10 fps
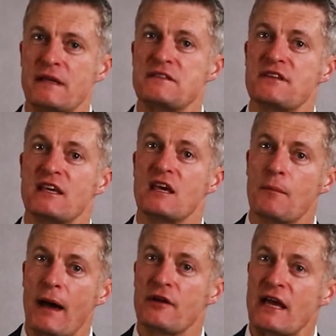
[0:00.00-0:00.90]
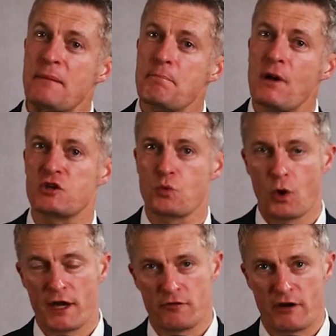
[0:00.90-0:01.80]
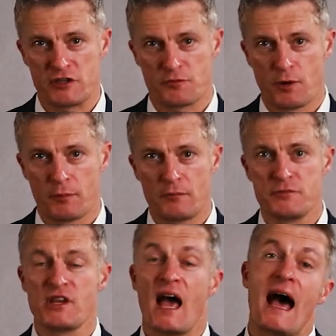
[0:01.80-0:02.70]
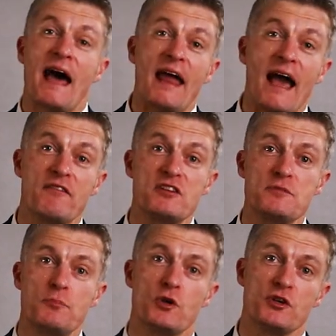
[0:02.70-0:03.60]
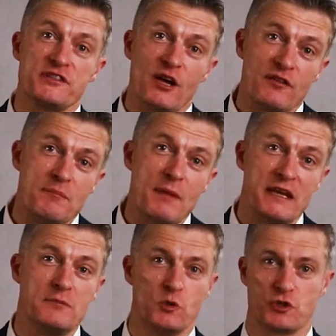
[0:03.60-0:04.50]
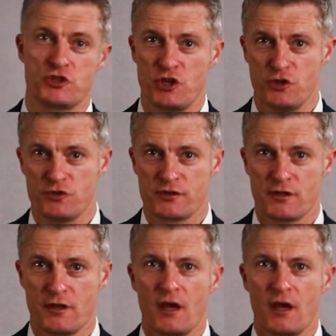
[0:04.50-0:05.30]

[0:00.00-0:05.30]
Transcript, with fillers: means thinking about a much wider range of problems and having to put yourself in many more shoes.